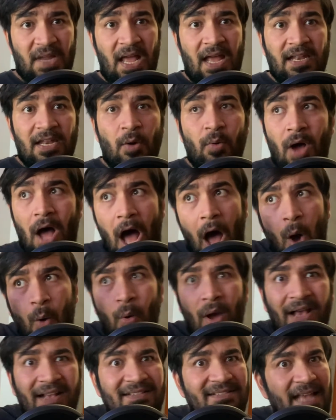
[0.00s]
Now, how
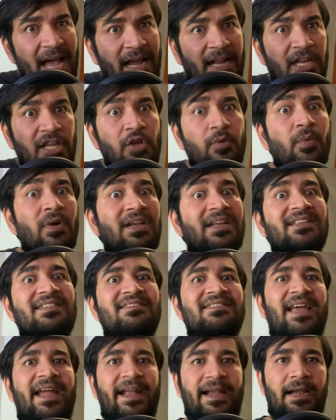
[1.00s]
exactly you will
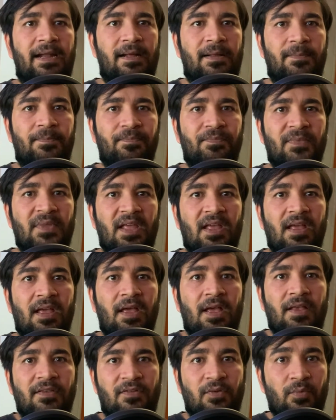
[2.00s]
decide?
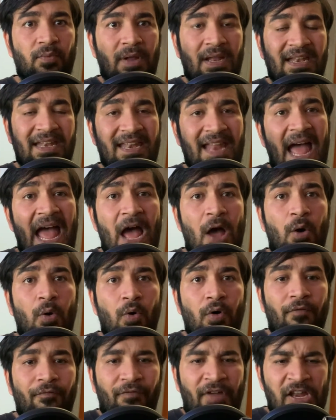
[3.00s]
So now
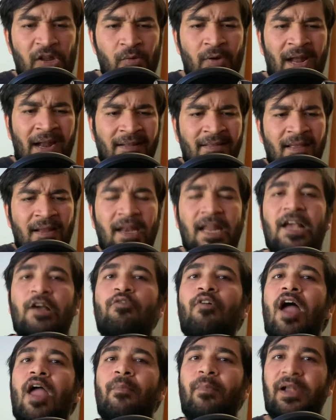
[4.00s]
when you get the
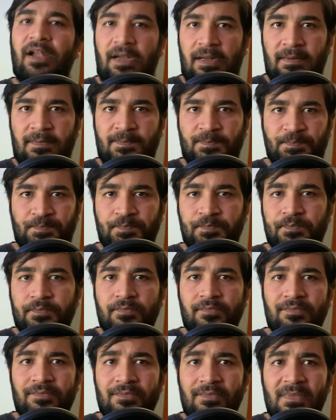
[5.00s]
requirement,
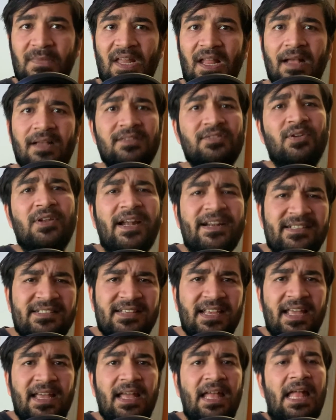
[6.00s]
so let's
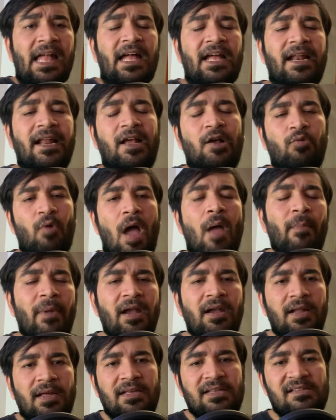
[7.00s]
say
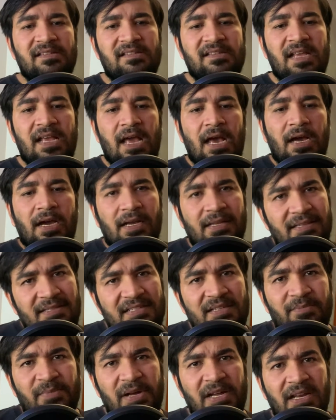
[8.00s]
requirement is
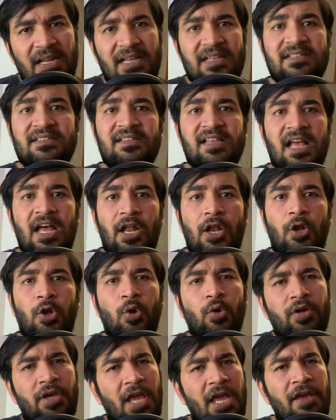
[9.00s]
customer is
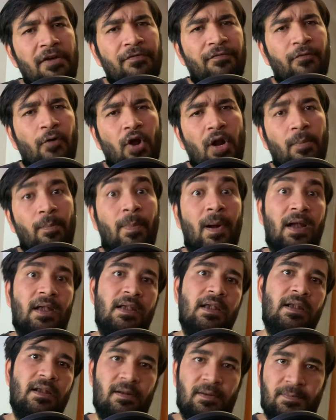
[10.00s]
looking for a
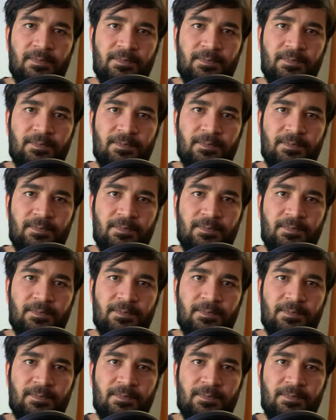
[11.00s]
button.